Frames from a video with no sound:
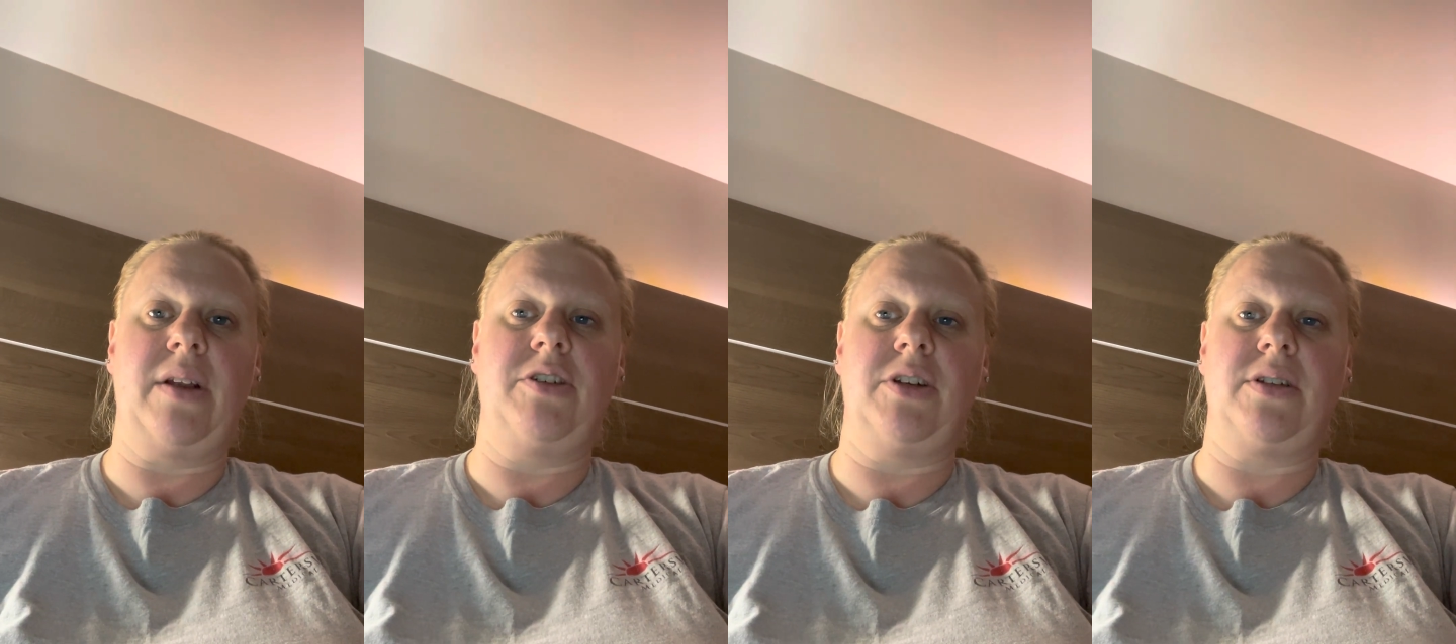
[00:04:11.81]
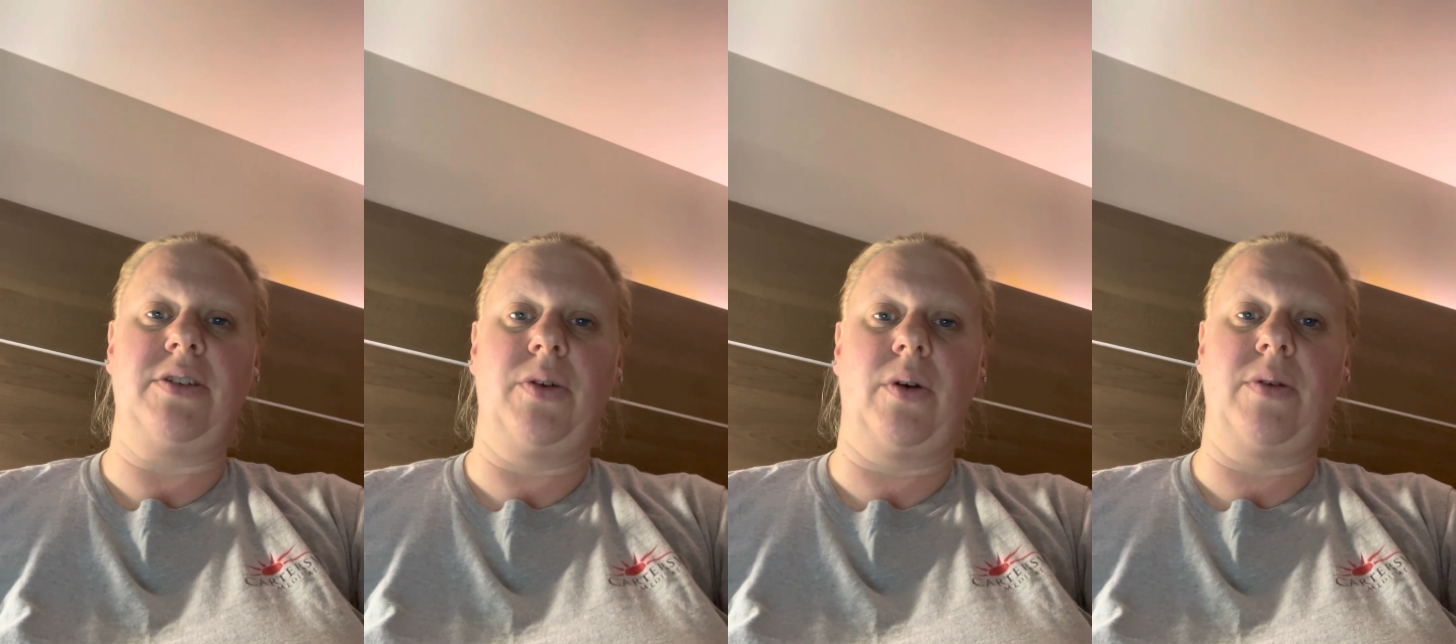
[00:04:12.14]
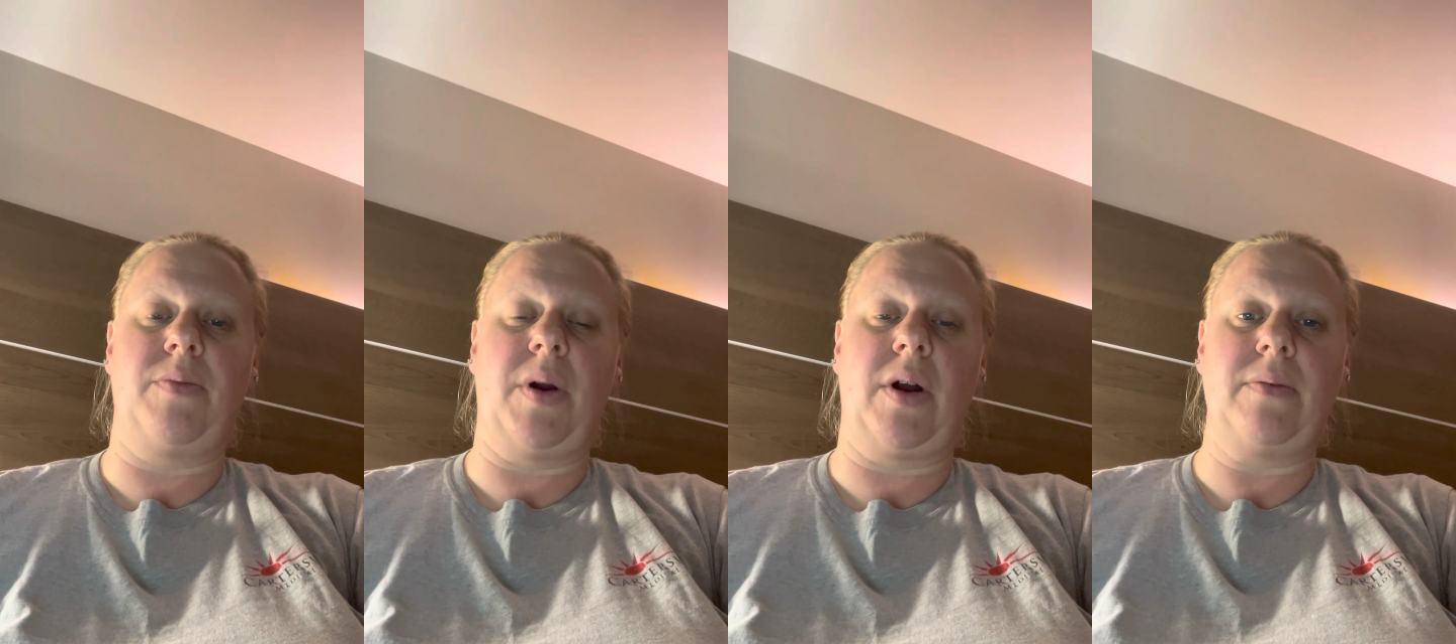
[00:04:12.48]
just your
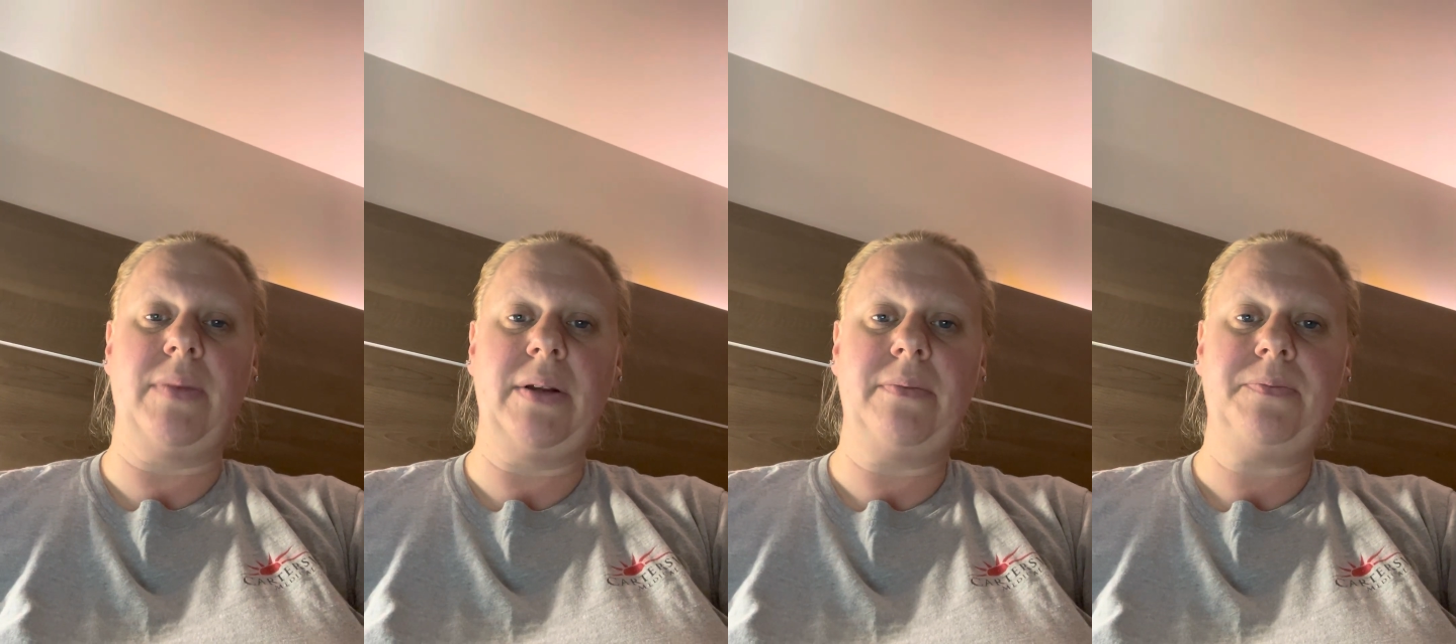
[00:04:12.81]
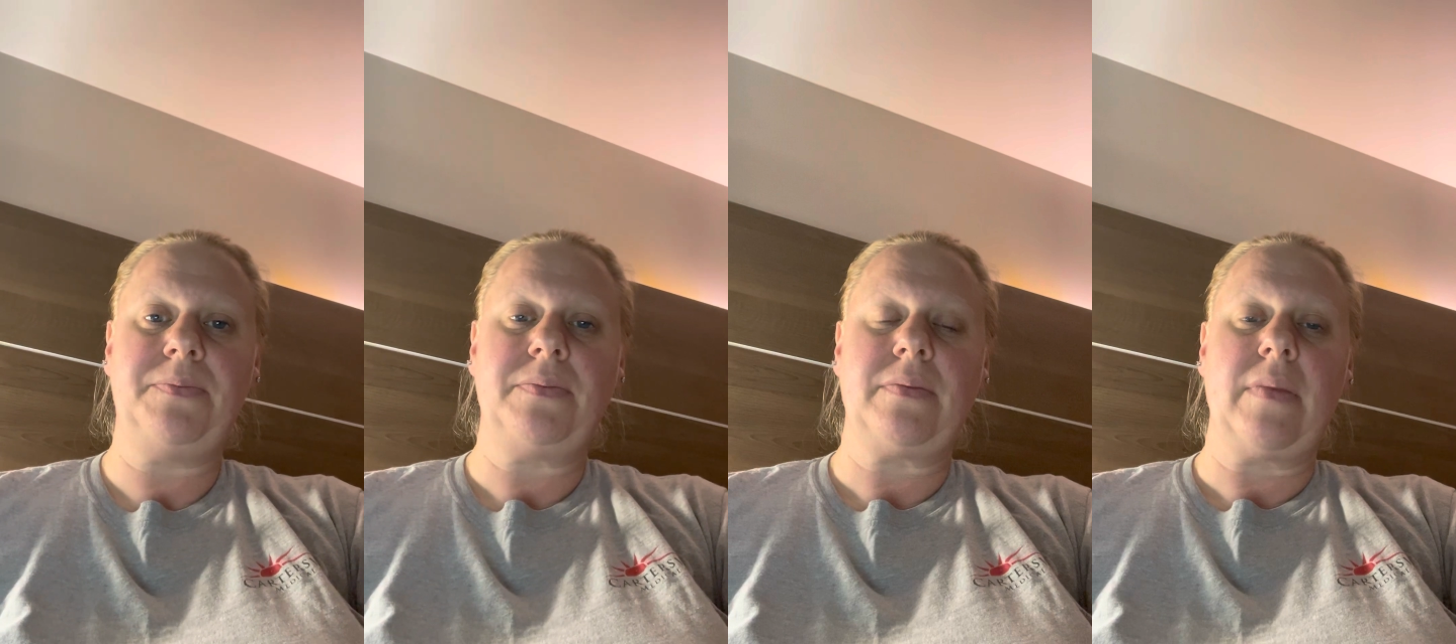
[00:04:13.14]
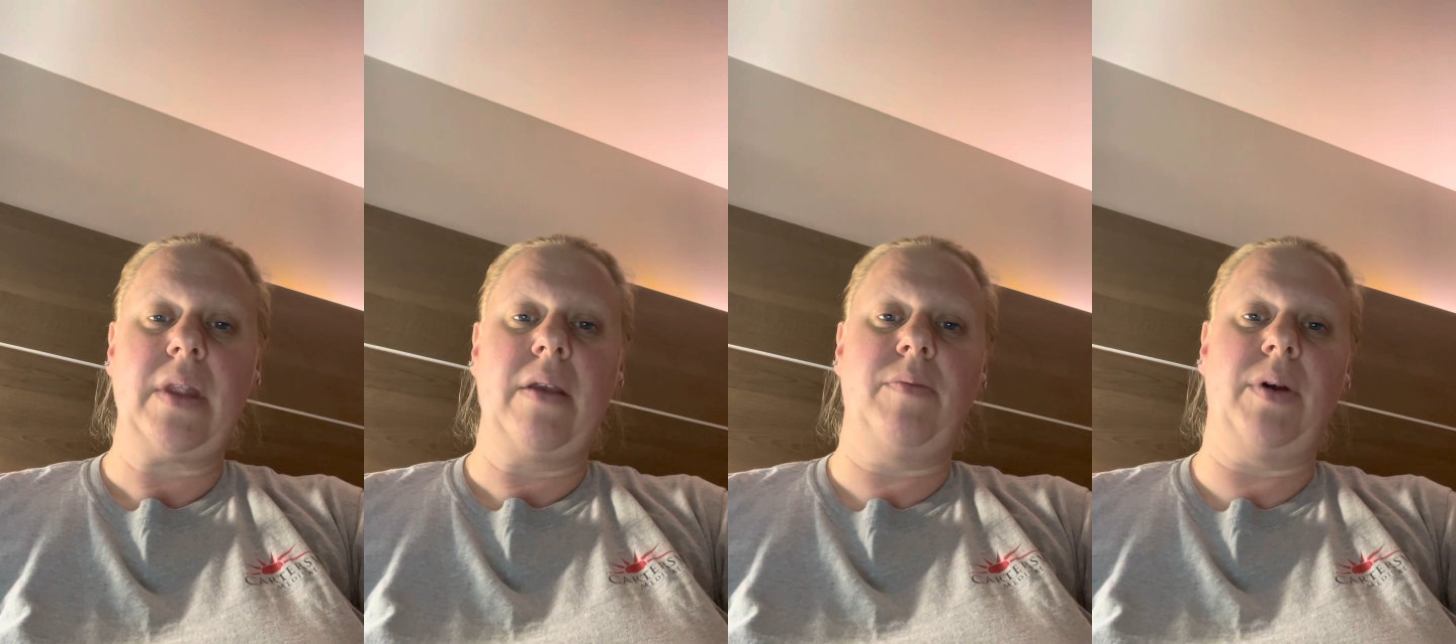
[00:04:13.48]
department,
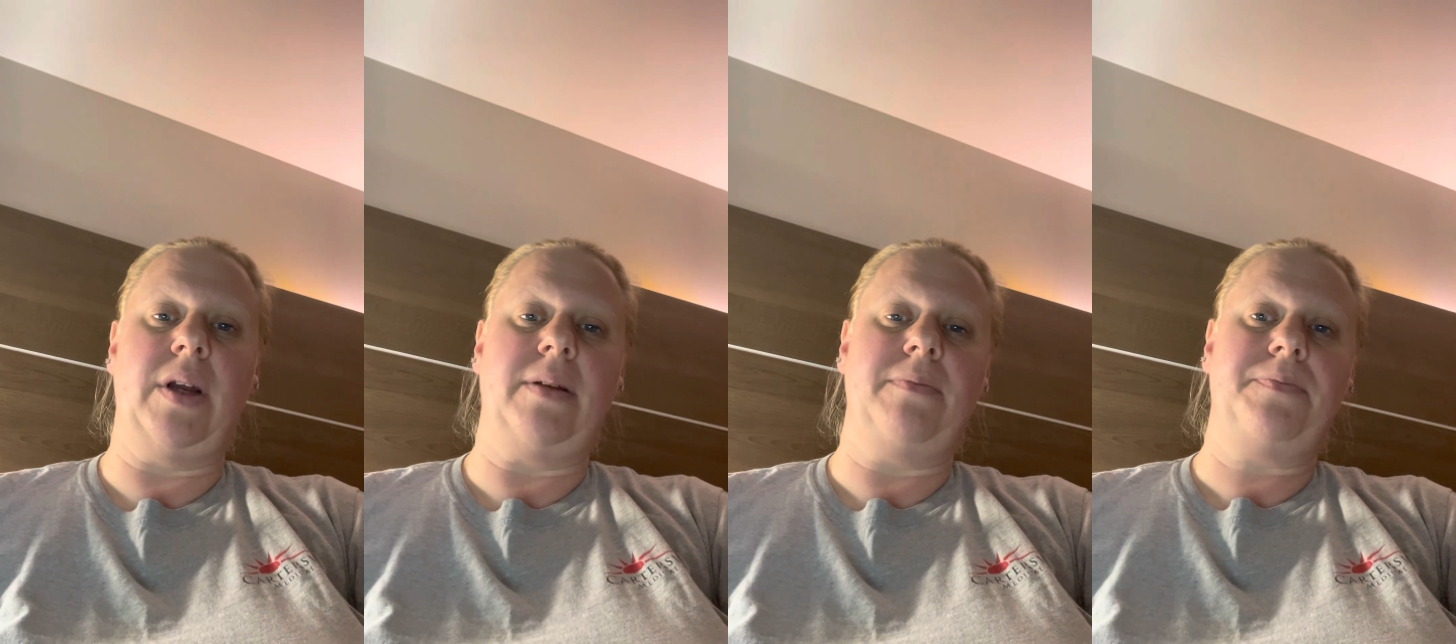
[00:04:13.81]
but